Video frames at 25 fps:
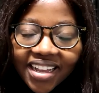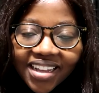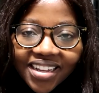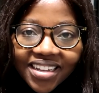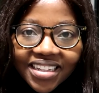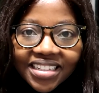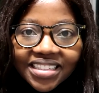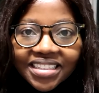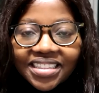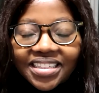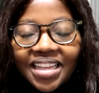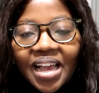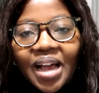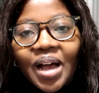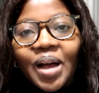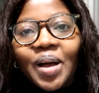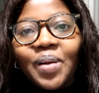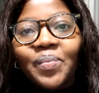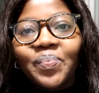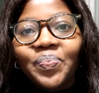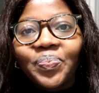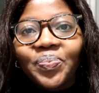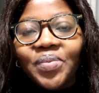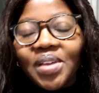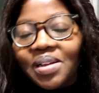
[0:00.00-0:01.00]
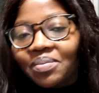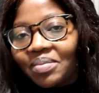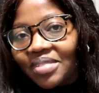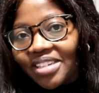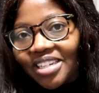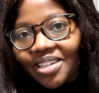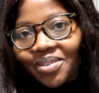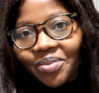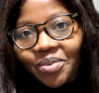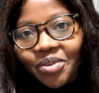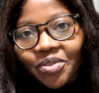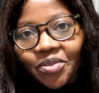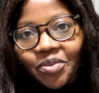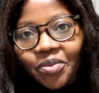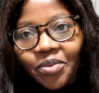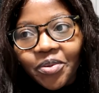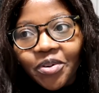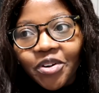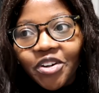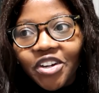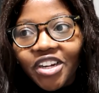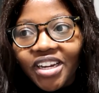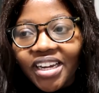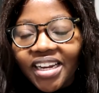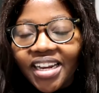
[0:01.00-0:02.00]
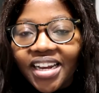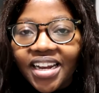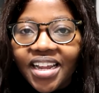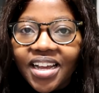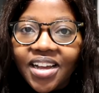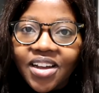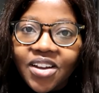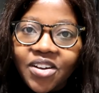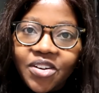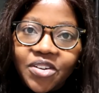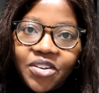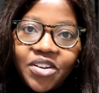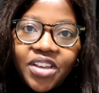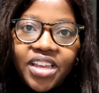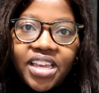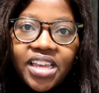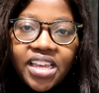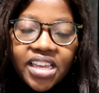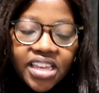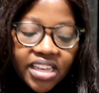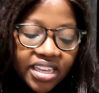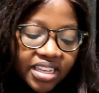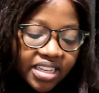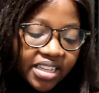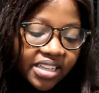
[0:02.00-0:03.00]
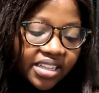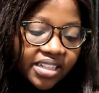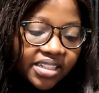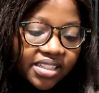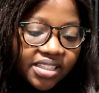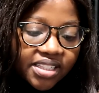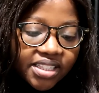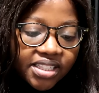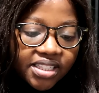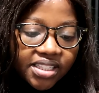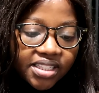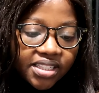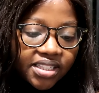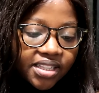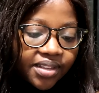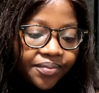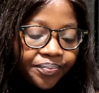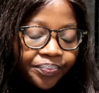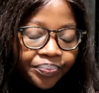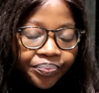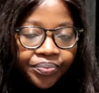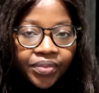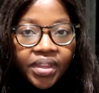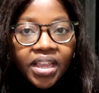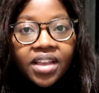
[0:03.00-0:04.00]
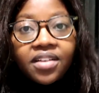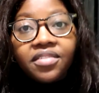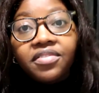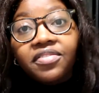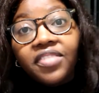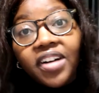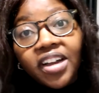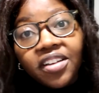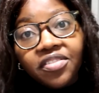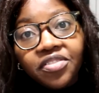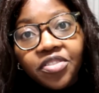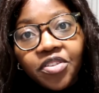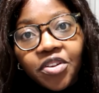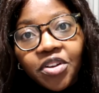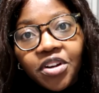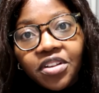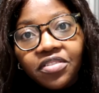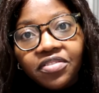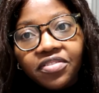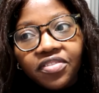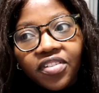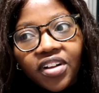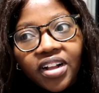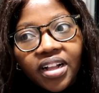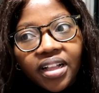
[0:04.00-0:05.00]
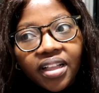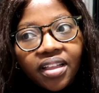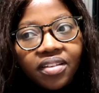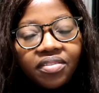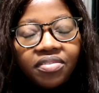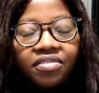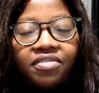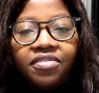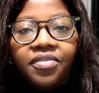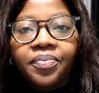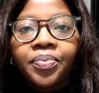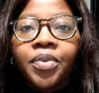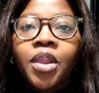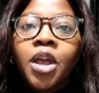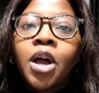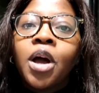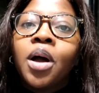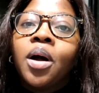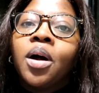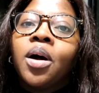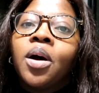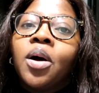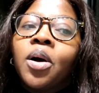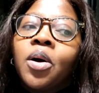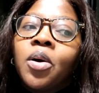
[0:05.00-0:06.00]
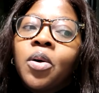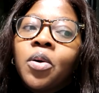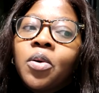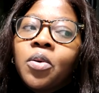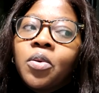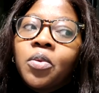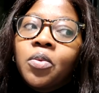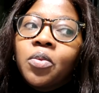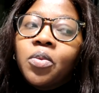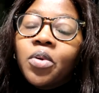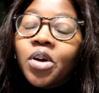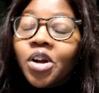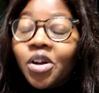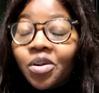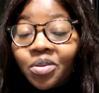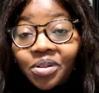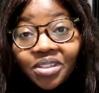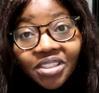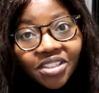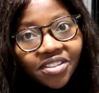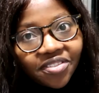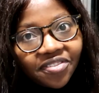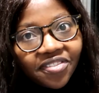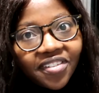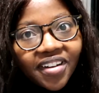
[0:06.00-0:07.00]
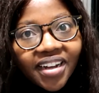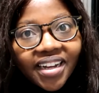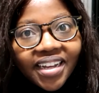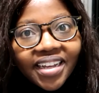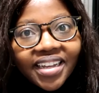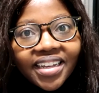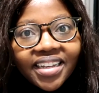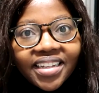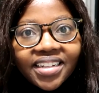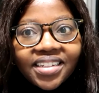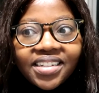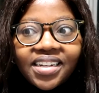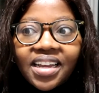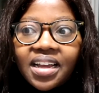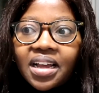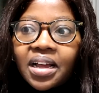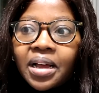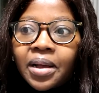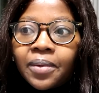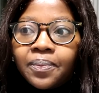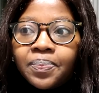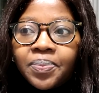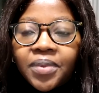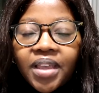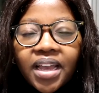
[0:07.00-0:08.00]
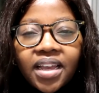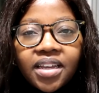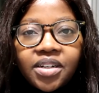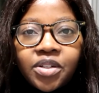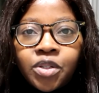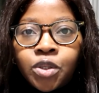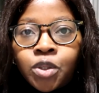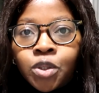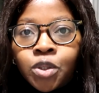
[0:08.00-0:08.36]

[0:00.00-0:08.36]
guys, I'm done with work now. It's 5:35. Work was fine. I had